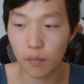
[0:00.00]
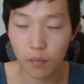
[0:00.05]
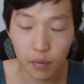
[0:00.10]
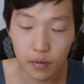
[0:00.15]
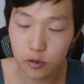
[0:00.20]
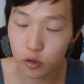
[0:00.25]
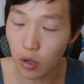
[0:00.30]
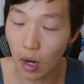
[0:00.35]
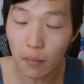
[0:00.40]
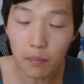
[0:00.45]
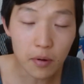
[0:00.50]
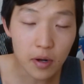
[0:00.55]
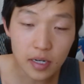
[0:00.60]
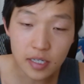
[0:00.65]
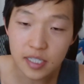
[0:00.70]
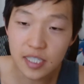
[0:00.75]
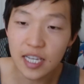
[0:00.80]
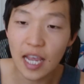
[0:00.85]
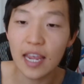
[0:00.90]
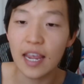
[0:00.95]
Trump could
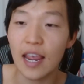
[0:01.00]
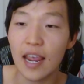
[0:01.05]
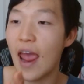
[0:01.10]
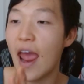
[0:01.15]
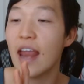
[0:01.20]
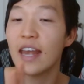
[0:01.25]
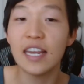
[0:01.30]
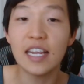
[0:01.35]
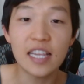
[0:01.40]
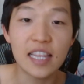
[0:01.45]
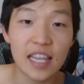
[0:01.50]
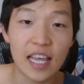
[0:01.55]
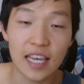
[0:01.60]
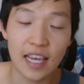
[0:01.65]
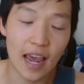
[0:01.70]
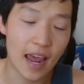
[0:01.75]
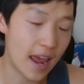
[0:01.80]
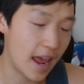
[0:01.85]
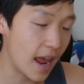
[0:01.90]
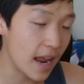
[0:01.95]
say
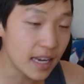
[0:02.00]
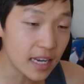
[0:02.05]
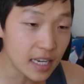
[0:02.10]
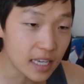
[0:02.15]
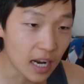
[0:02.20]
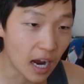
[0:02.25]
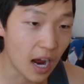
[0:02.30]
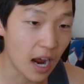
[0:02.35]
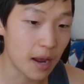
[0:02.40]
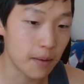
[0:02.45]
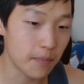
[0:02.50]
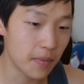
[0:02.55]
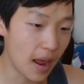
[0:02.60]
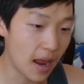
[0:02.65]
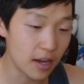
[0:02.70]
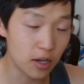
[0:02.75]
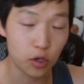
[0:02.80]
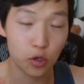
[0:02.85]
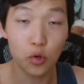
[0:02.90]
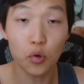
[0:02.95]
anything at any time
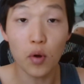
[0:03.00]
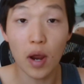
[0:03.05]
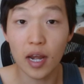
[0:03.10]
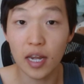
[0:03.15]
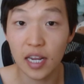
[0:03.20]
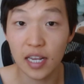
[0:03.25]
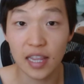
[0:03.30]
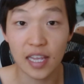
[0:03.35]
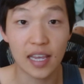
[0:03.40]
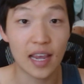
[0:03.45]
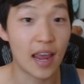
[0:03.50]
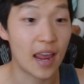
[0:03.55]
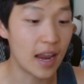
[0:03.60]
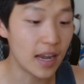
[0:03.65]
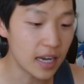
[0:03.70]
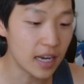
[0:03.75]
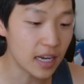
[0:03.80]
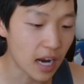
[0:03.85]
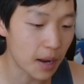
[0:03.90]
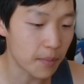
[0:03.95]
and do anything at
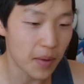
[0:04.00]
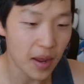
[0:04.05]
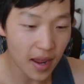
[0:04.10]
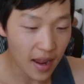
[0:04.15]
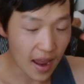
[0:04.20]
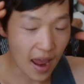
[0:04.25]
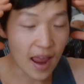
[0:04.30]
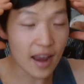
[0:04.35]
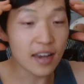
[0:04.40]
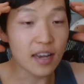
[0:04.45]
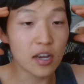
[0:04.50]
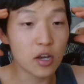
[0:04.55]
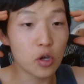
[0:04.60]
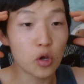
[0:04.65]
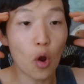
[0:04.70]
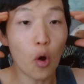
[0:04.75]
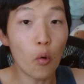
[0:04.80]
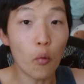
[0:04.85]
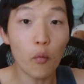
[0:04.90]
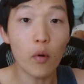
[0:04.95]
any time, and
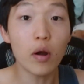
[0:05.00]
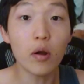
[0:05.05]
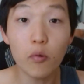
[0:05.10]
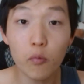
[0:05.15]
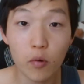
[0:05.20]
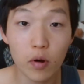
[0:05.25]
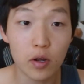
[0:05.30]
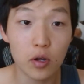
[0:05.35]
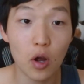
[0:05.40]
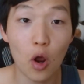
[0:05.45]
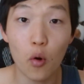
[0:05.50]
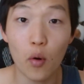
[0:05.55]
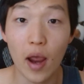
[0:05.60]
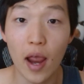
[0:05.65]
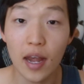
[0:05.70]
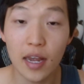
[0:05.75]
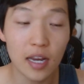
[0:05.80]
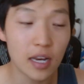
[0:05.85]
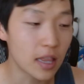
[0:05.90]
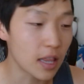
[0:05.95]
no one would know
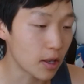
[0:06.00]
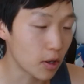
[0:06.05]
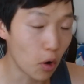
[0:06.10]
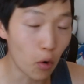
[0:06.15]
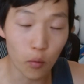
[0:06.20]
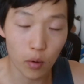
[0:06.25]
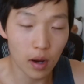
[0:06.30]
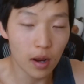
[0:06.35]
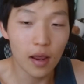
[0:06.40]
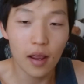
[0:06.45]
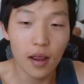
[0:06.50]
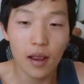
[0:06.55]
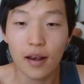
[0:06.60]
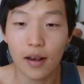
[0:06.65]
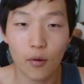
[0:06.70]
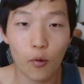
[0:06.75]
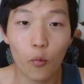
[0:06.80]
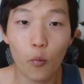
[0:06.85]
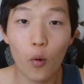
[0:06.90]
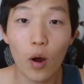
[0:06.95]
anything. No,
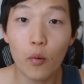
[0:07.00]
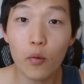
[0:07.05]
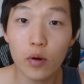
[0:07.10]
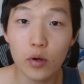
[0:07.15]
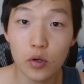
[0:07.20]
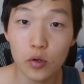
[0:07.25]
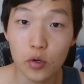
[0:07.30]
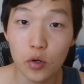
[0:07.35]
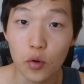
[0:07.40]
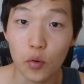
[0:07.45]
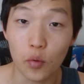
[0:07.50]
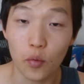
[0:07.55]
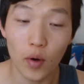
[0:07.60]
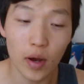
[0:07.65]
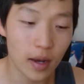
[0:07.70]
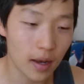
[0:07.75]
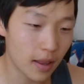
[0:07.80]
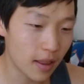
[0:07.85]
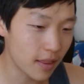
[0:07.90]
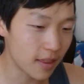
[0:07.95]
what would you do,
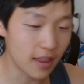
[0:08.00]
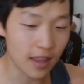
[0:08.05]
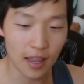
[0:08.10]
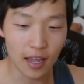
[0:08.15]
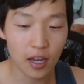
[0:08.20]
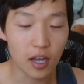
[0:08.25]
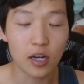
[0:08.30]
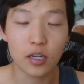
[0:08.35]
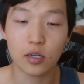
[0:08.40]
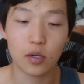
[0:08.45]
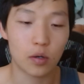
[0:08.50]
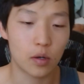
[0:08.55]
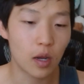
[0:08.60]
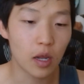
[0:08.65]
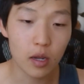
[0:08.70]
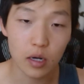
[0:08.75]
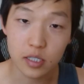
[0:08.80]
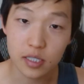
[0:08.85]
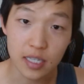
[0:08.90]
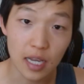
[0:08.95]
right? It
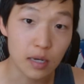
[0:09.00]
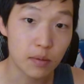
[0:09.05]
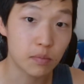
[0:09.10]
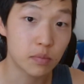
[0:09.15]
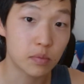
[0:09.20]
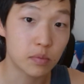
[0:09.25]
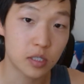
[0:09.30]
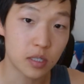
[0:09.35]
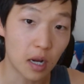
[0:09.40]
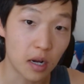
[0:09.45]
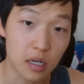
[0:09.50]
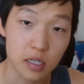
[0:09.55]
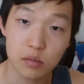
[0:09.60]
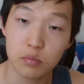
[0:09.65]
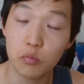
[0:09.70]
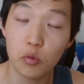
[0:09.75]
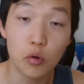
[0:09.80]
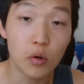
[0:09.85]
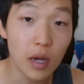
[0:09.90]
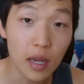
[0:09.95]
could send stocks
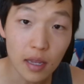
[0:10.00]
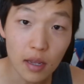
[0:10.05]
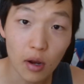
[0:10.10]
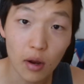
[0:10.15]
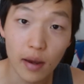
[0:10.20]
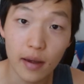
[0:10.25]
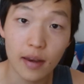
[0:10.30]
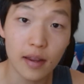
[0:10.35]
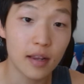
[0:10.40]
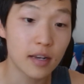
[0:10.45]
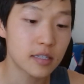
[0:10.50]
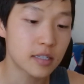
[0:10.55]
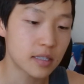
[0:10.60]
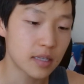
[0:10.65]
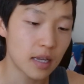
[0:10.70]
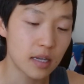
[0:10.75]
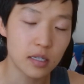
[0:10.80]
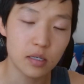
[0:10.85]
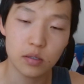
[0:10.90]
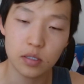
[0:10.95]
mooning, and it could
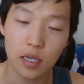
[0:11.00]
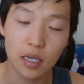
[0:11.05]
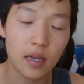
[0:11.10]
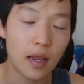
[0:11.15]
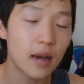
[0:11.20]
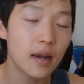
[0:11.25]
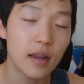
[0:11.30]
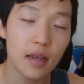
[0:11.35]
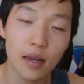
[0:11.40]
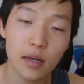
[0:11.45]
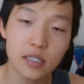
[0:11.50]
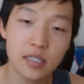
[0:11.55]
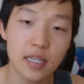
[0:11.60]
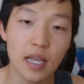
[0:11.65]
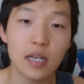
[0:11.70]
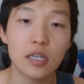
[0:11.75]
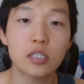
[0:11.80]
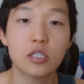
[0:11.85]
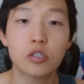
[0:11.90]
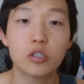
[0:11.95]

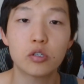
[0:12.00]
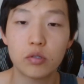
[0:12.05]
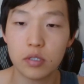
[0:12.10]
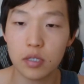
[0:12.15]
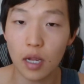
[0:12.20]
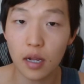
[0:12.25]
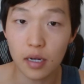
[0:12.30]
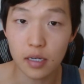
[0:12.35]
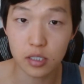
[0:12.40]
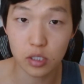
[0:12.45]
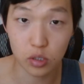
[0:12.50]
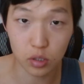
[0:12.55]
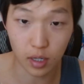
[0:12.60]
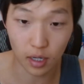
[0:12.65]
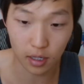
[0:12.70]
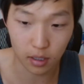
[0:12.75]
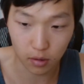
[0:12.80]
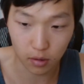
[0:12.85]
send stocks like